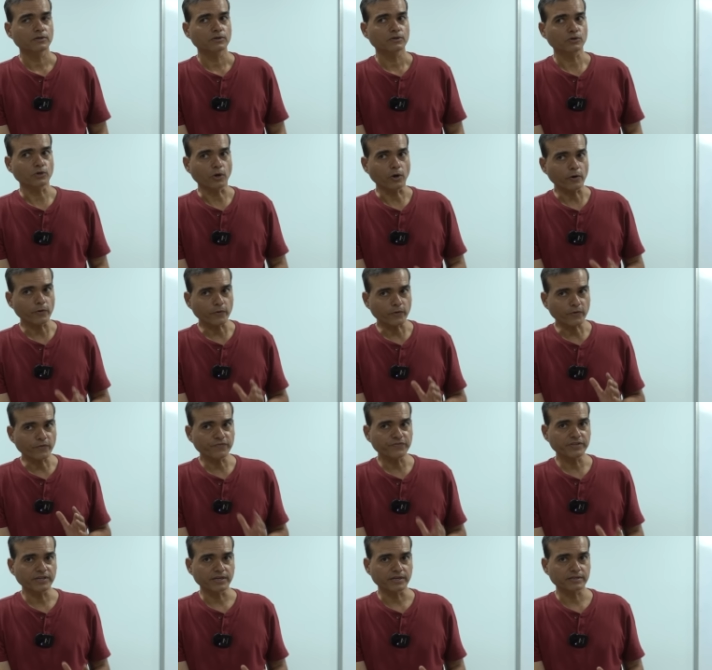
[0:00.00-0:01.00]
lot
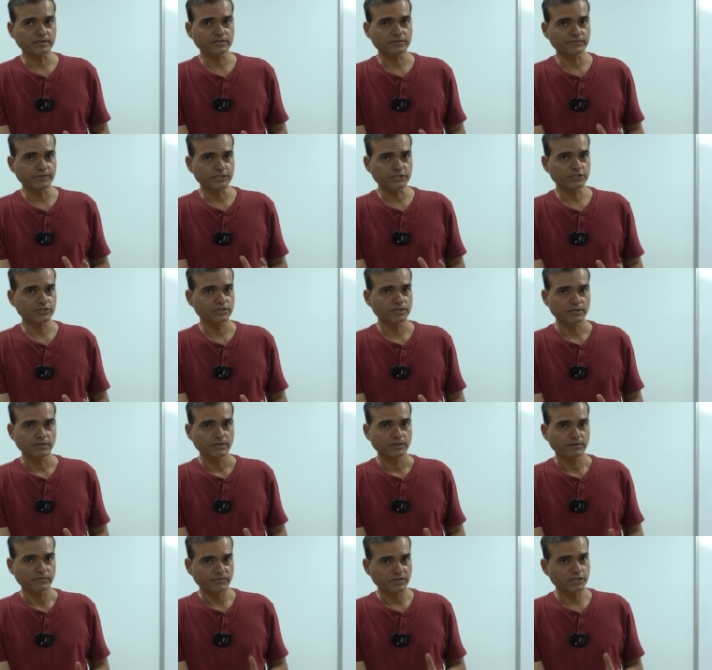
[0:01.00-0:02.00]
of things which
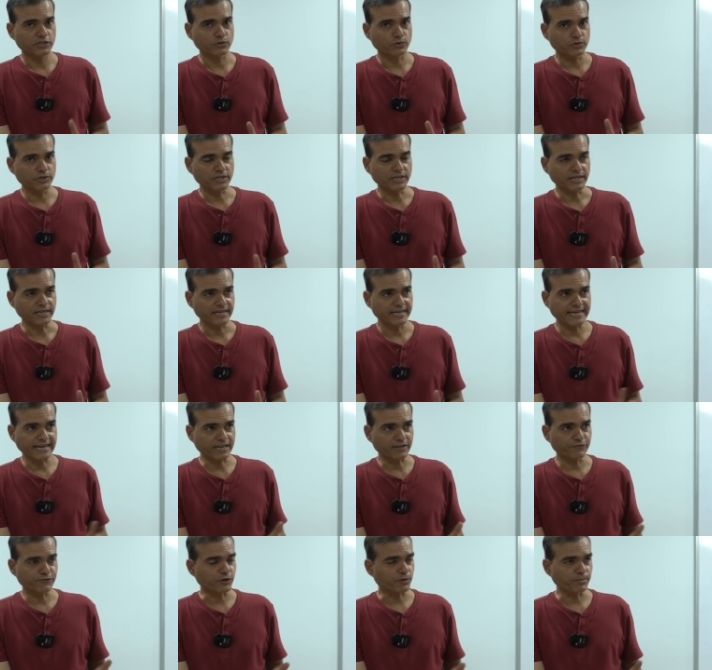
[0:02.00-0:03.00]
we don't
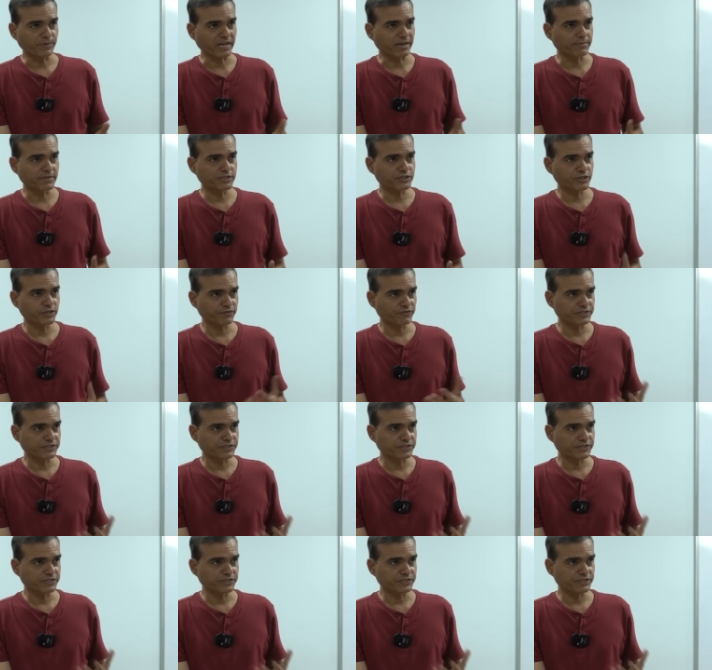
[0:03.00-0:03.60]
get from chemistry,